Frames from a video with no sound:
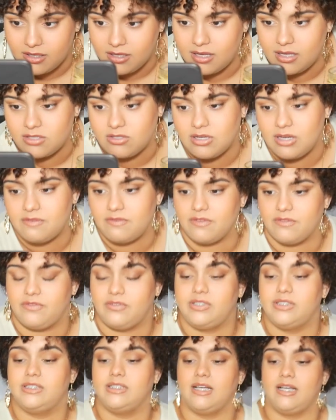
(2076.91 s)
I tried for
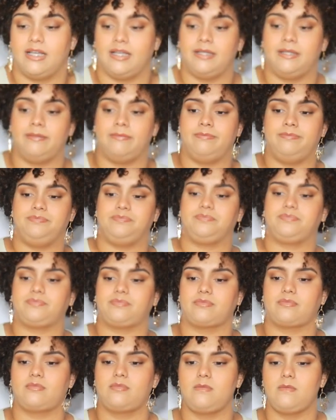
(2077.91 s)
full time.
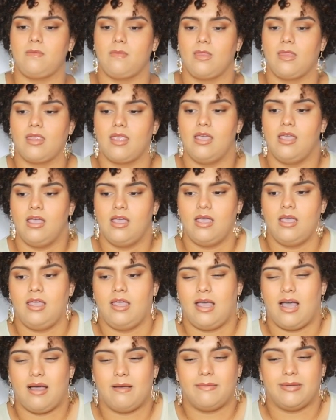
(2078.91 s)

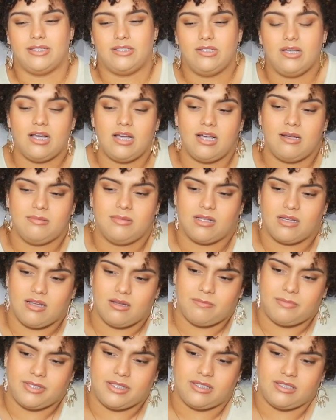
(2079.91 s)
On my job, the
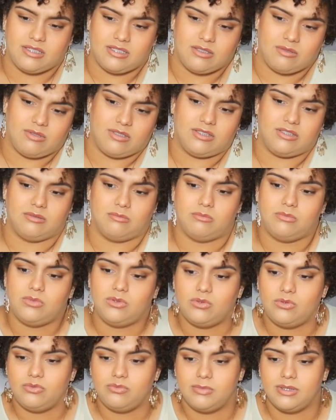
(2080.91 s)
company doesn't want to
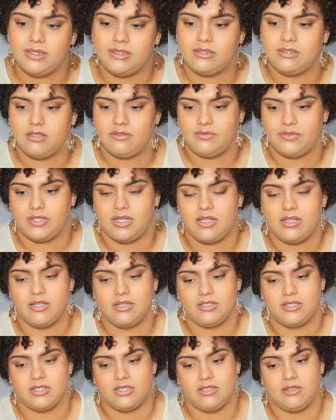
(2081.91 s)
move myself and
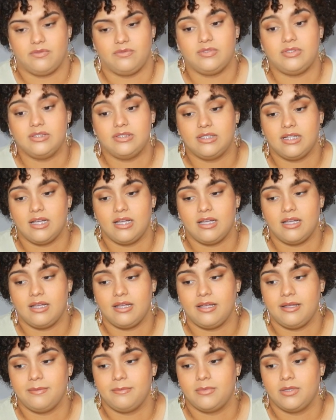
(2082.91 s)
others into full
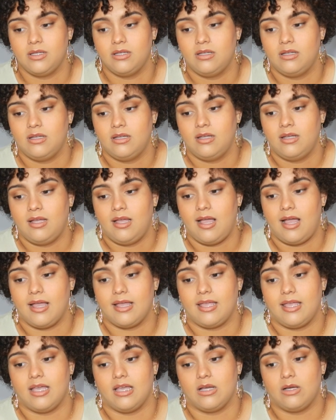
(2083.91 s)
time. I
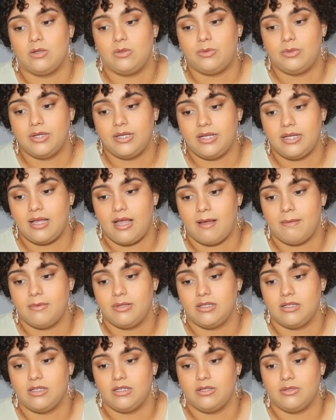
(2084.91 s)
can't quit. I'm
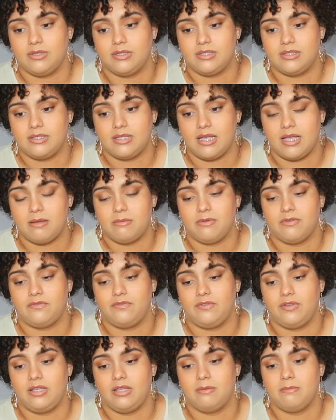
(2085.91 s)
in the USA. I'm a
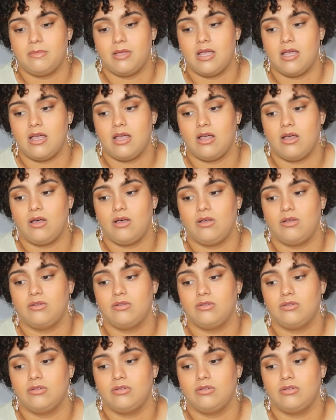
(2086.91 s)
female.